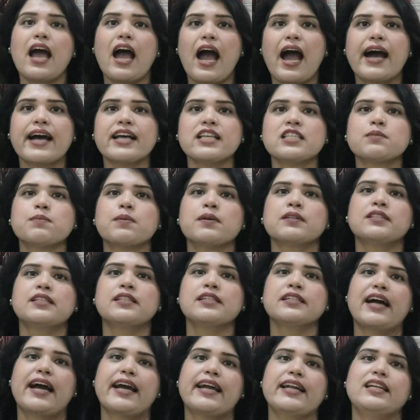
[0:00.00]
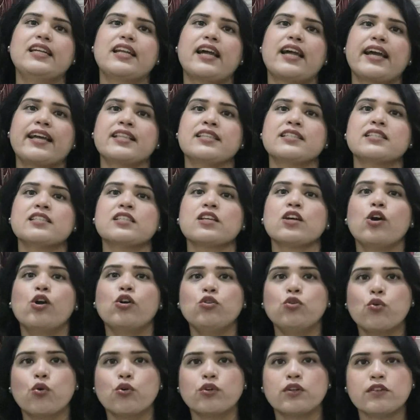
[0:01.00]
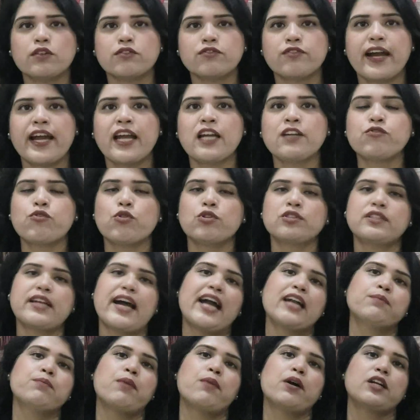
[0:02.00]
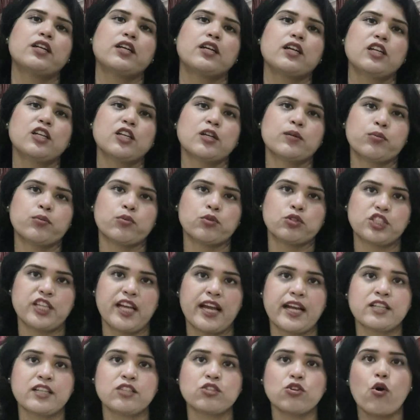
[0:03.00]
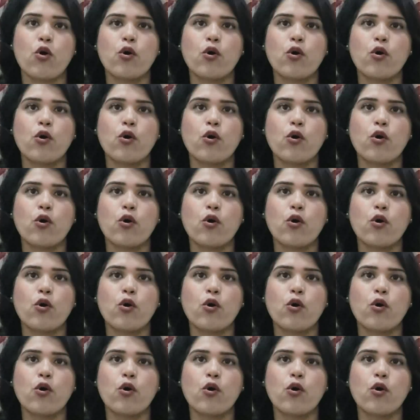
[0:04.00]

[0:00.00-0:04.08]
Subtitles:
as per the guidelines notified for that particular project